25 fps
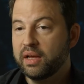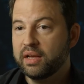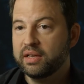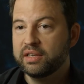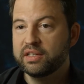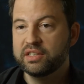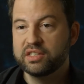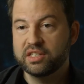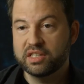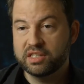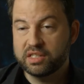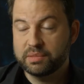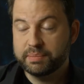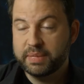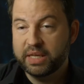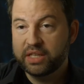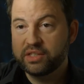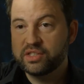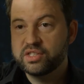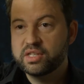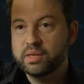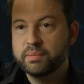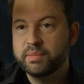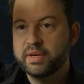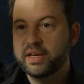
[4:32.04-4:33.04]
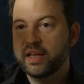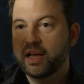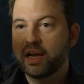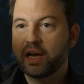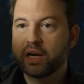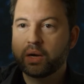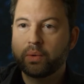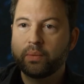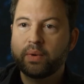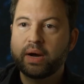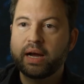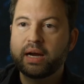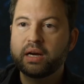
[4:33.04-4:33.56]
to suspend somebody on
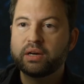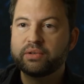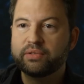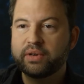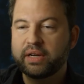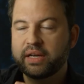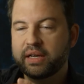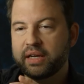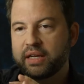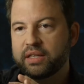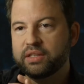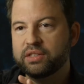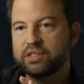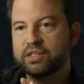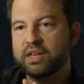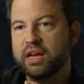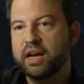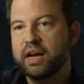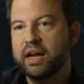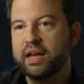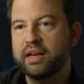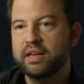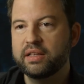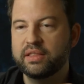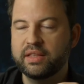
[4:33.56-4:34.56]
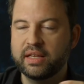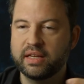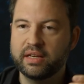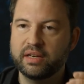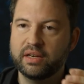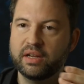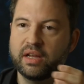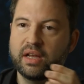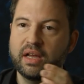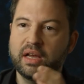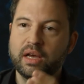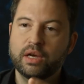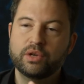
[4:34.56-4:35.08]
a wire rig inside and
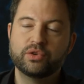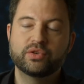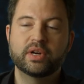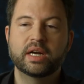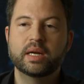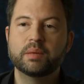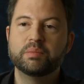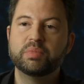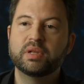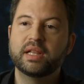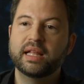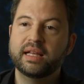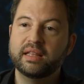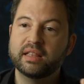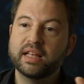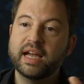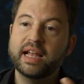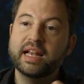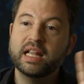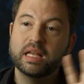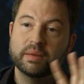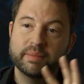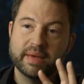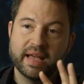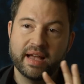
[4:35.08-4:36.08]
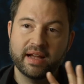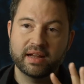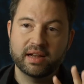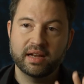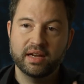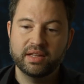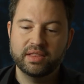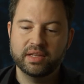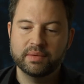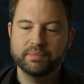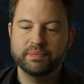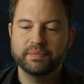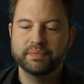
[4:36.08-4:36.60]
then try to play lighting back
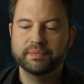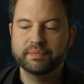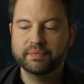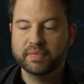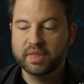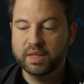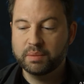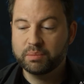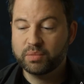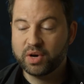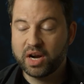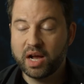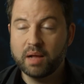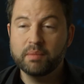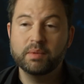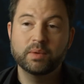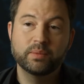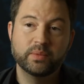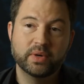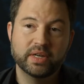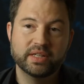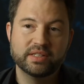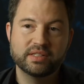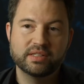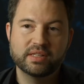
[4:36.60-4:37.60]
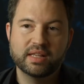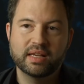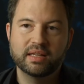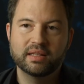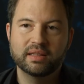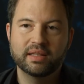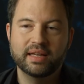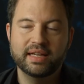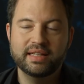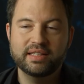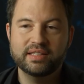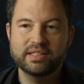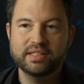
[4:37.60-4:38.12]
on them. The problem was that
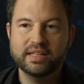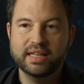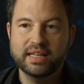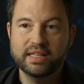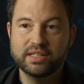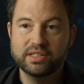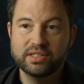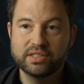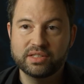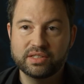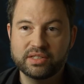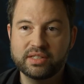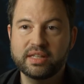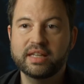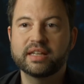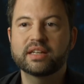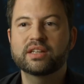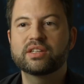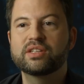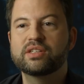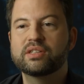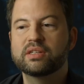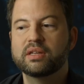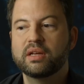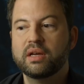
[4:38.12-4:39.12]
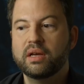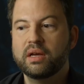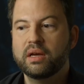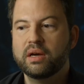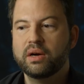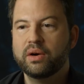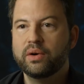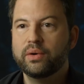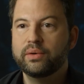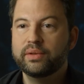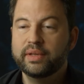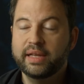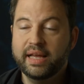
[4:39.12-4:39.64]
light stage 6
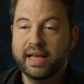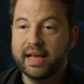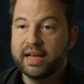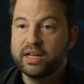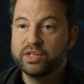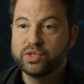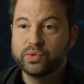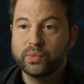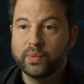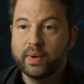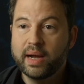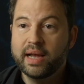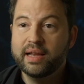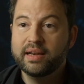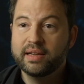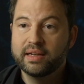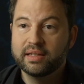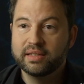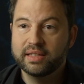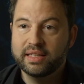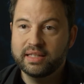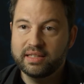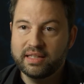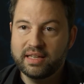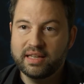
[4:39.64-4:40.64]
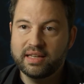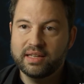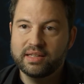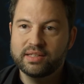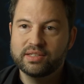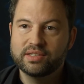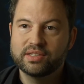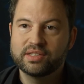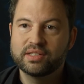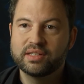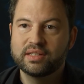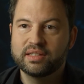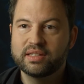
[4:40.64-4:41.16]
only has white
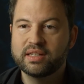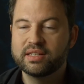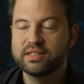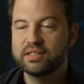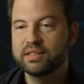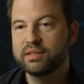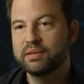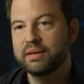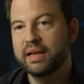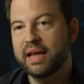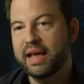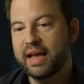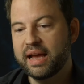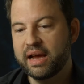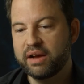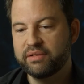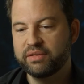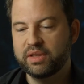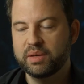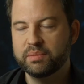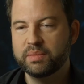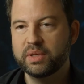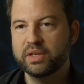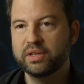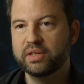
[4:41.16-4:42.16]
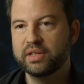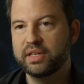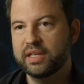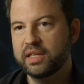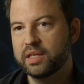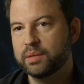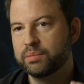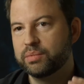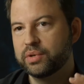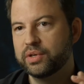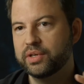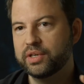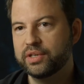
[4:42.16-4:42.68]
LEDs. It doesn't have the ability
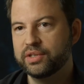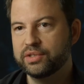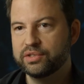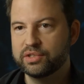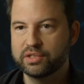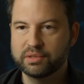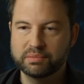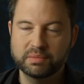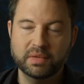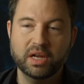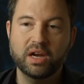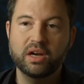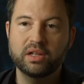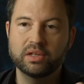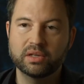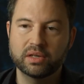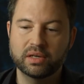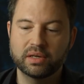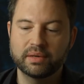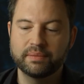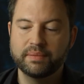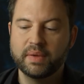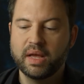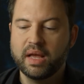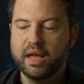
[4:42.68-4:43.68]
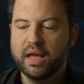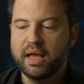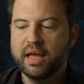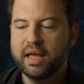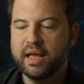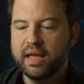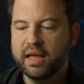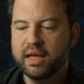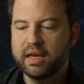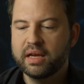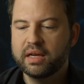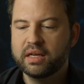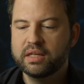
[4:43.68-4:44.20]
to produce color.
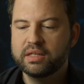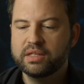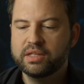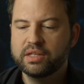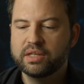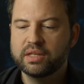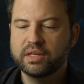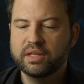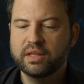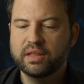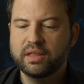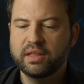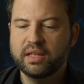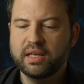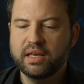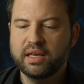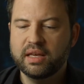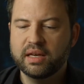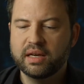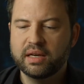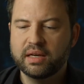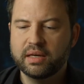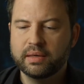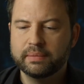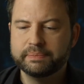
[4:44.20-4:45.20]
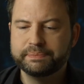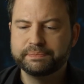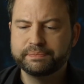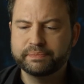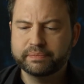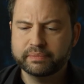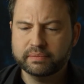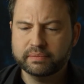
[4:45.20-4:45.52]
And the